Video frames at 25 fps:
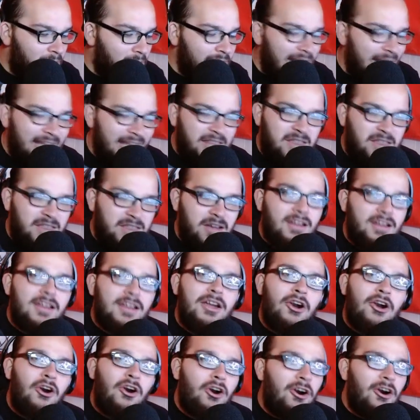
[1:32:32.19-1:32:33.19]
Like the
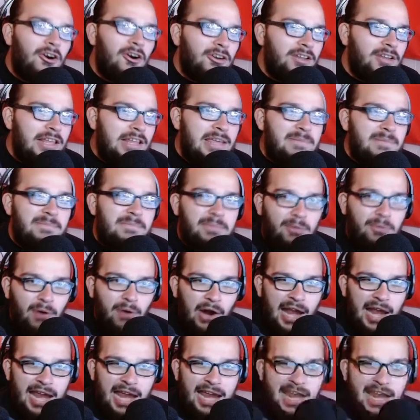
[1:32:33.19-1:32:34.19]
early
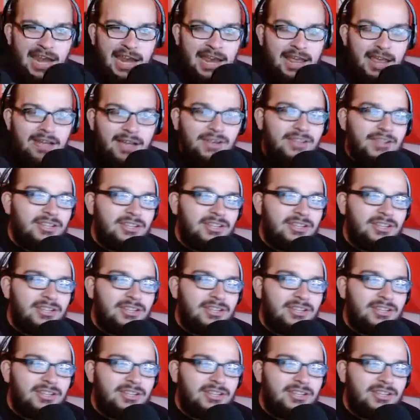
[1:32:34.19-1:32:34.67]
Bray,